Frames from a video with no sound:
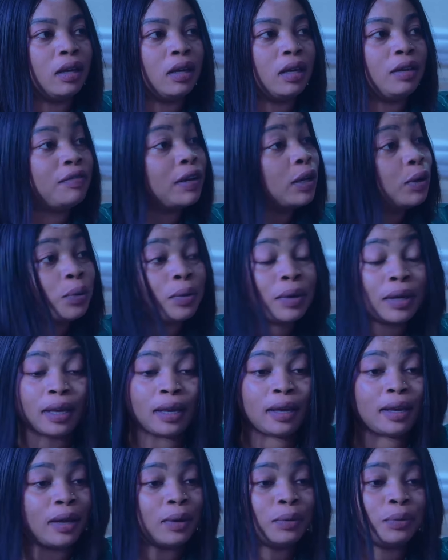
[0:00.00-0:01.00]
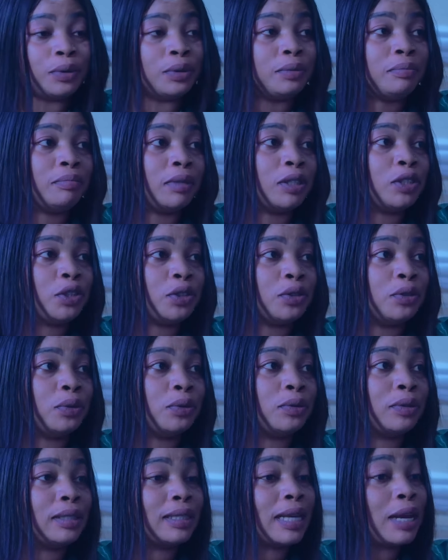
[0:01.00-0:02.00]
If I don't care, I wouldn't mention
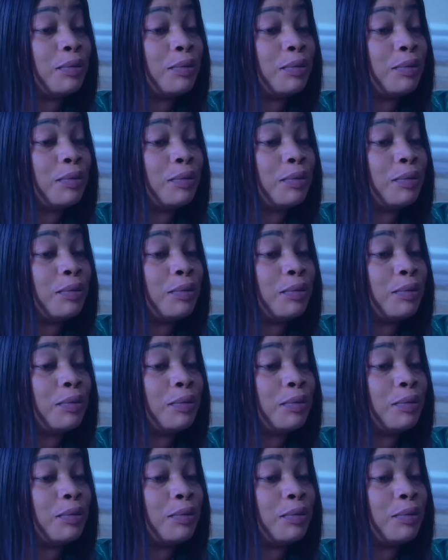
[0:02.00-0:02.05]
all this.